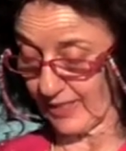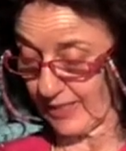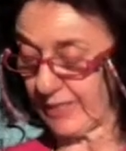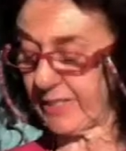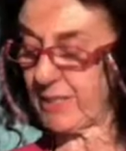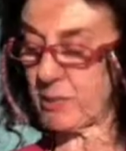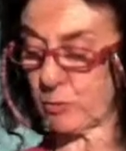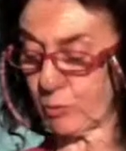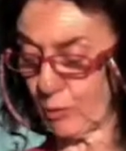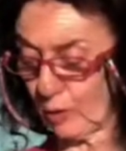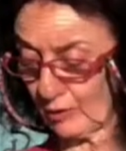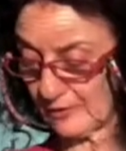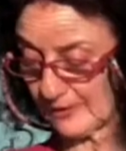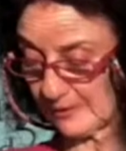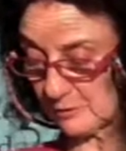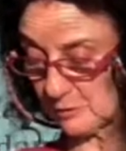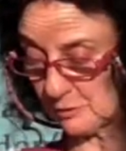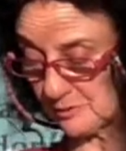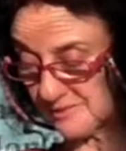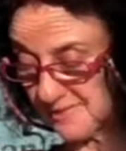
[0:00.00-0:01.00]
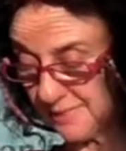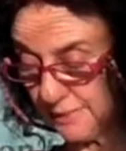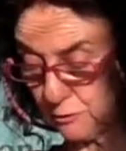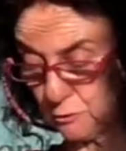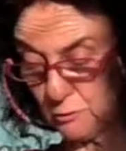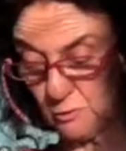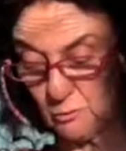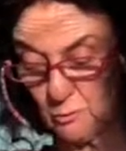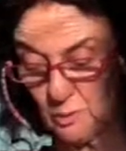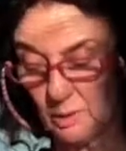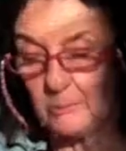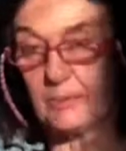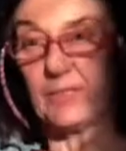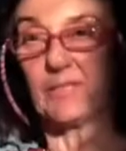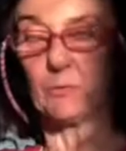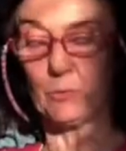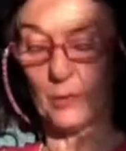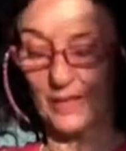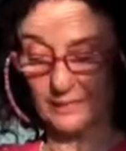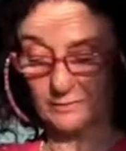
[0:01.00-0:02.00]
He swore that your salary will be
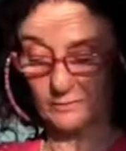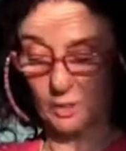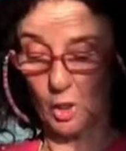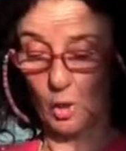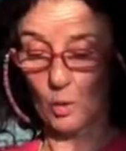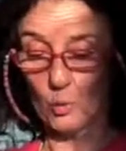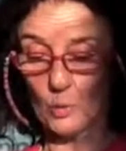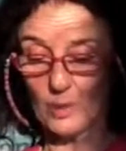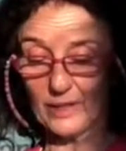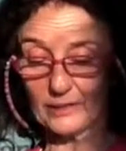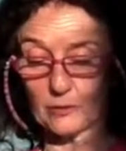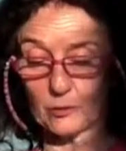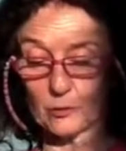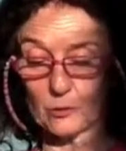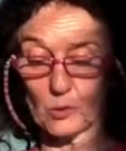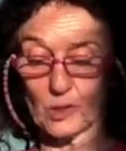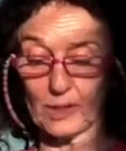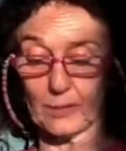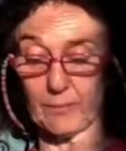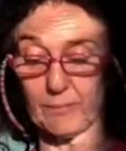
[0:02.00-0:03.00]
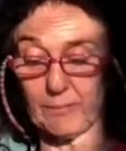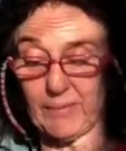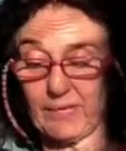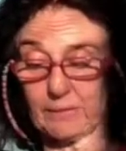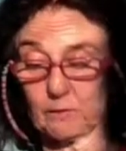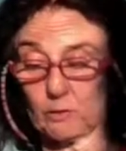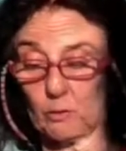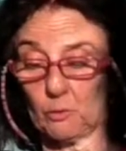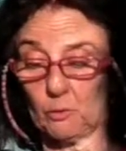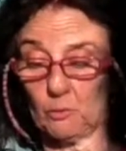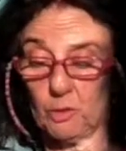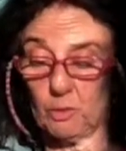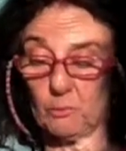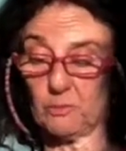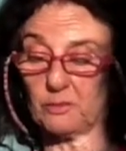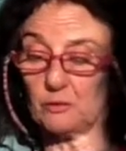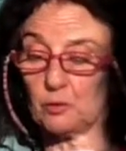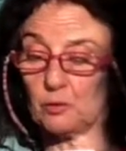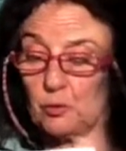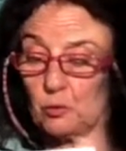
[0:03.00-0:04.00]
great, whether you are a man or a
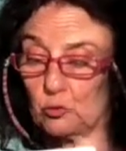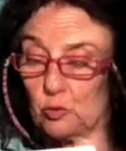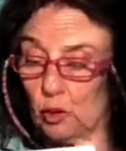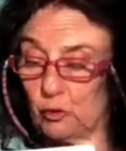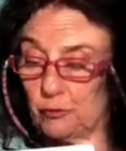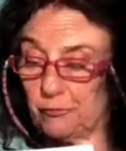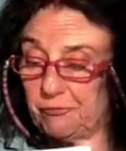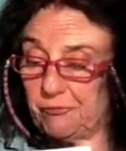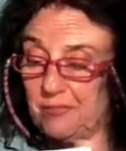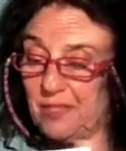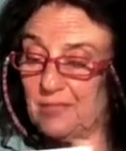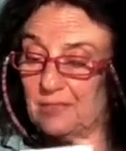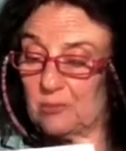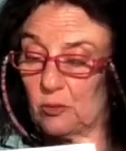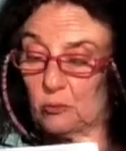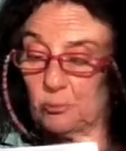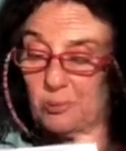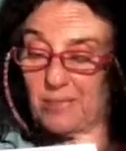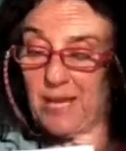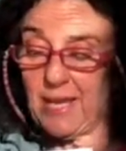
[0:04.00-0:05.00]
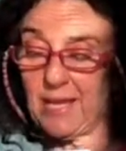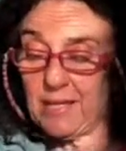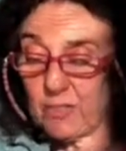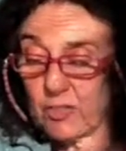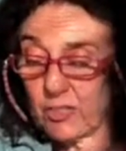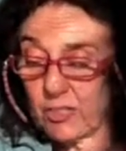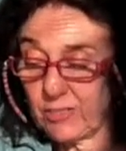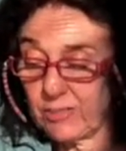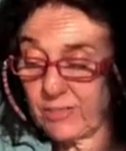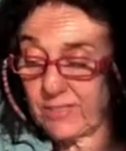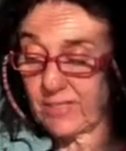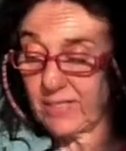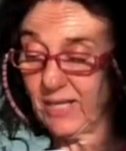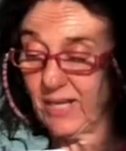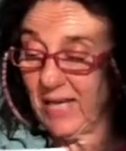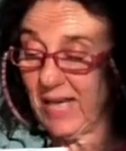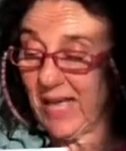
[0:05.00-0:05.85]
woman, so don't fear and don't be anxious,